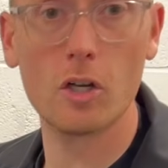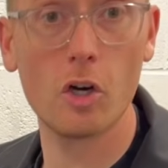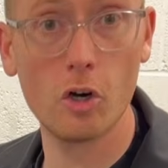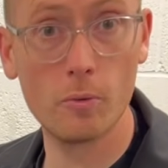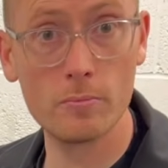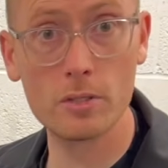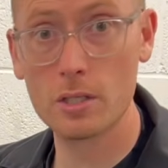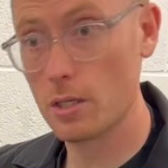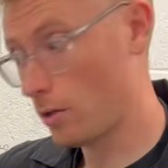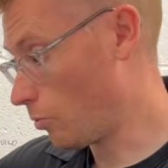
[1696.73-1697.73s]
homes
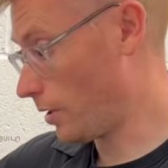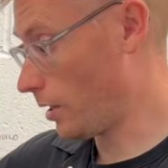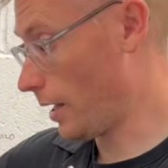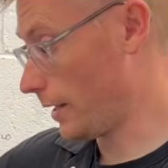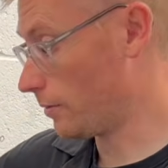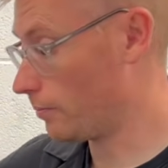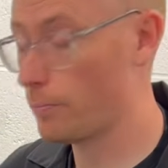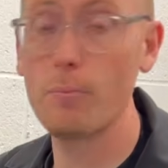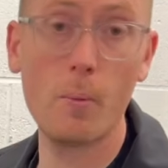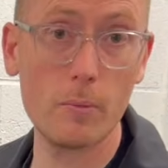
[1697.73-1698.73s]
with like
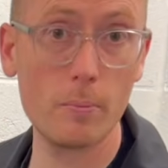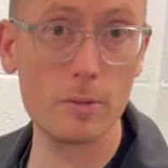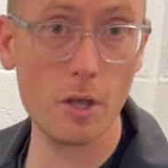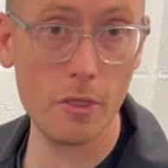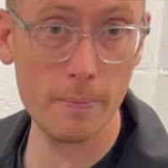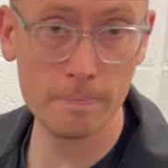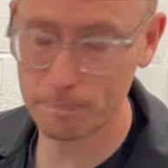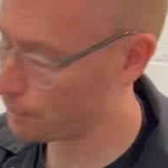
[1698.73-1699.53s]
pump numbers on them,